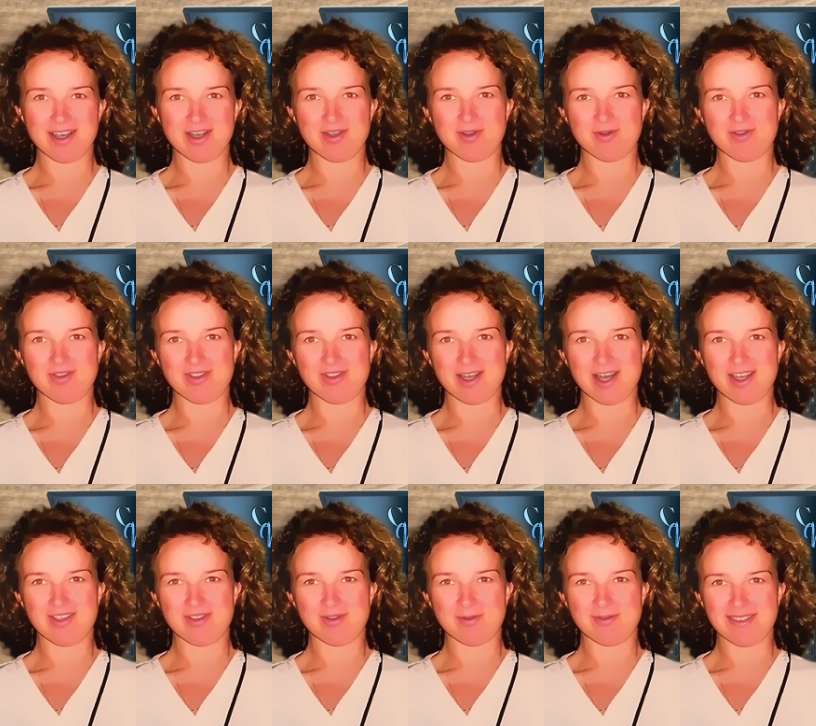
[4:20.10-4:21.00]
You should
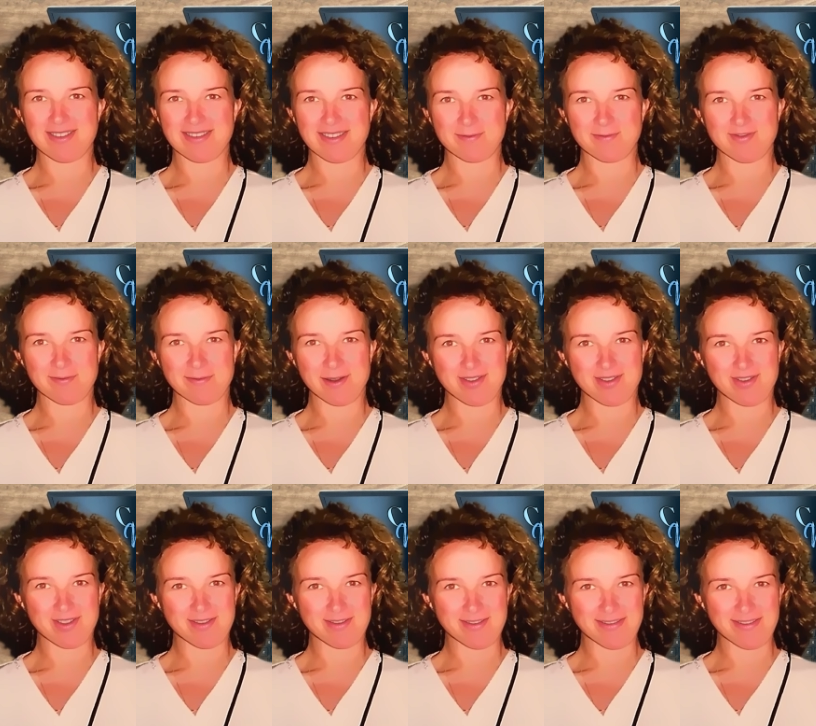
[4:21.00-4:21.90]
not use this
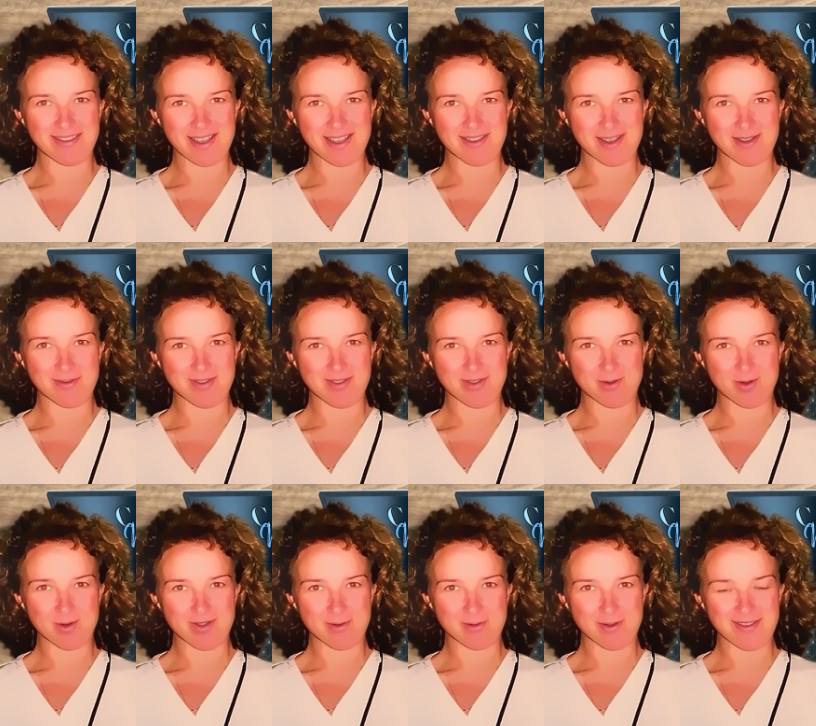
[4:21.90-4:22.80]
information to diagnose
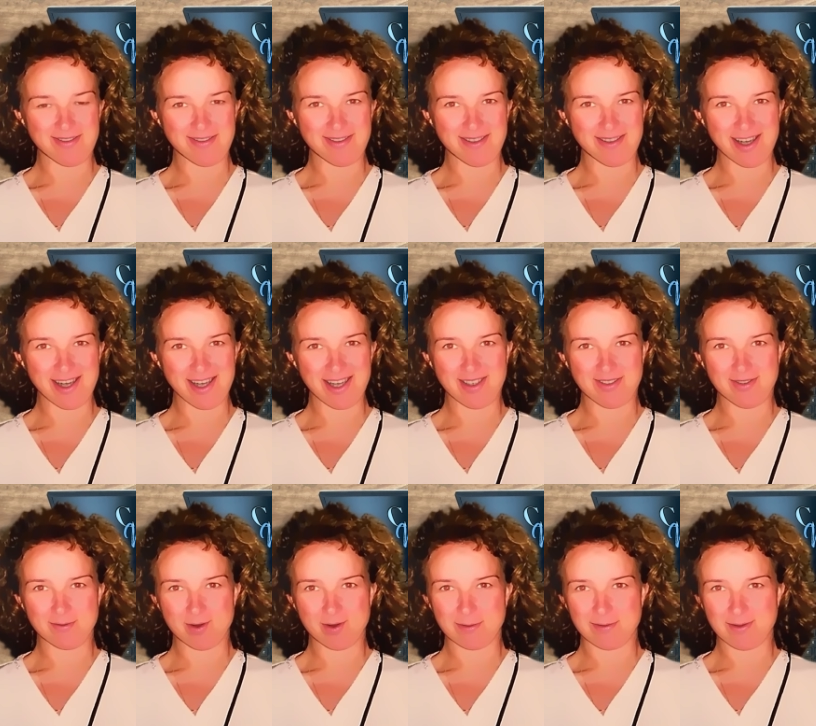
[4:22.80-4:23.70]
or treat a
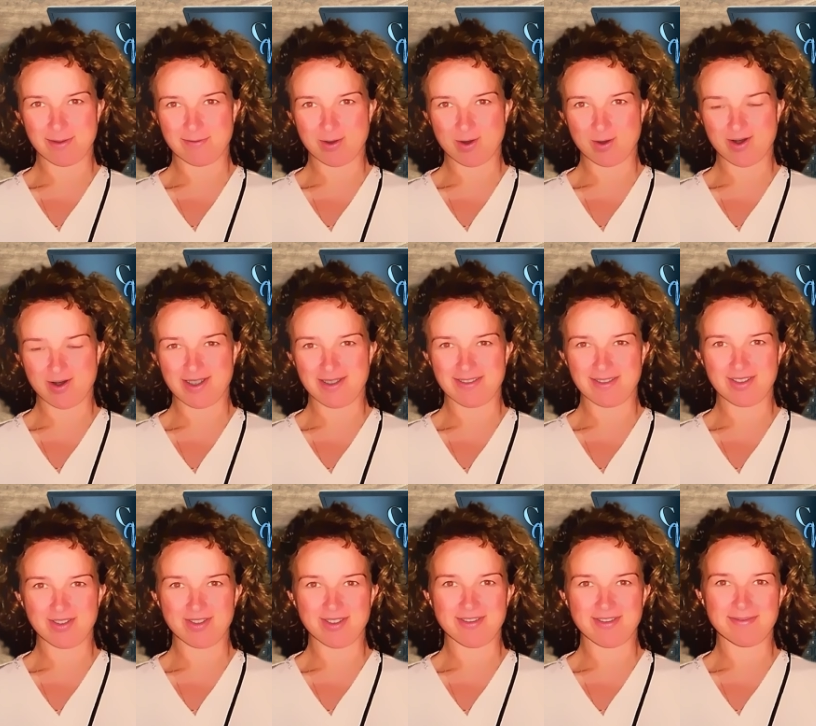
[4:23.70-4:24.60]
health problem or
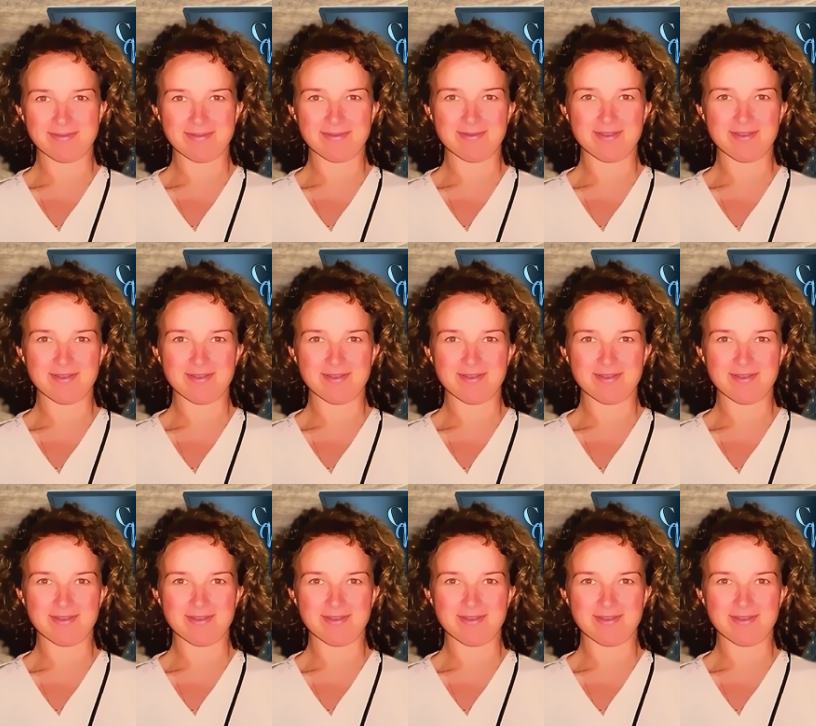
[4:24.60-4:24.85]
condition.